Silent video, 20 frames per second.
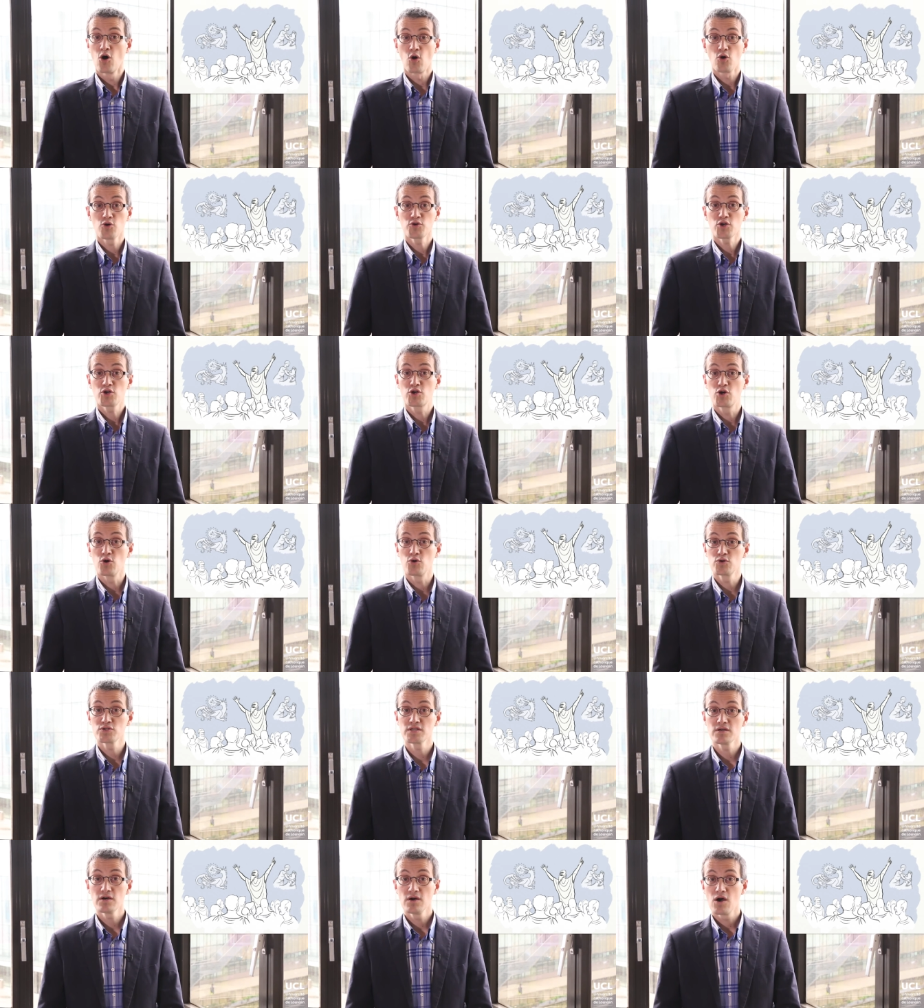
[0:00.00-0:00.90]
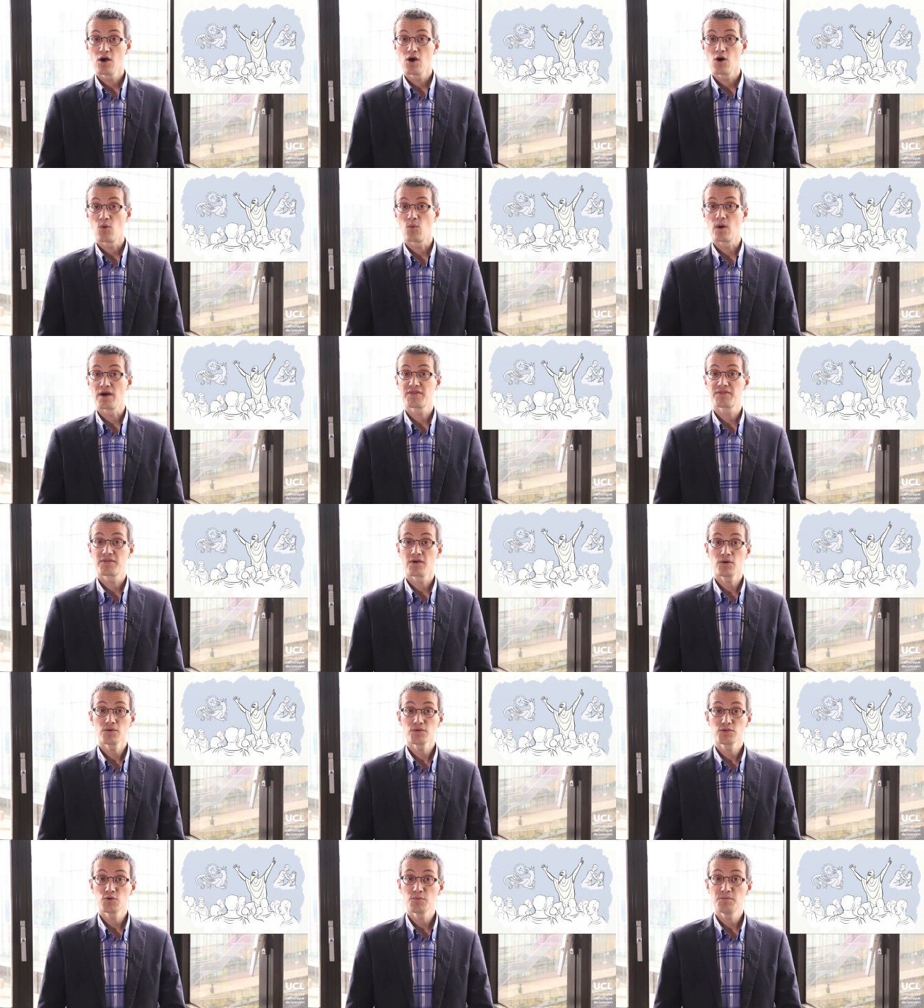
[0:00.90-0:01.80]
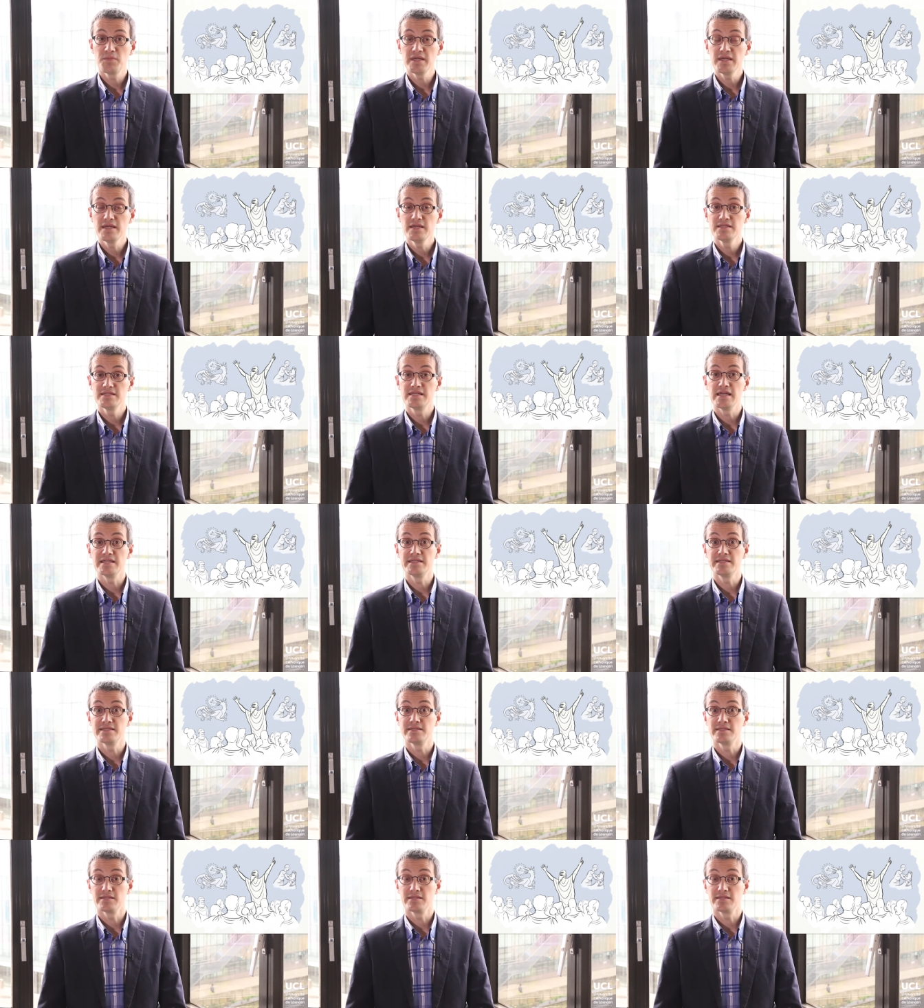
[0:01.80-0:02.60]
or the cause was thought to be the,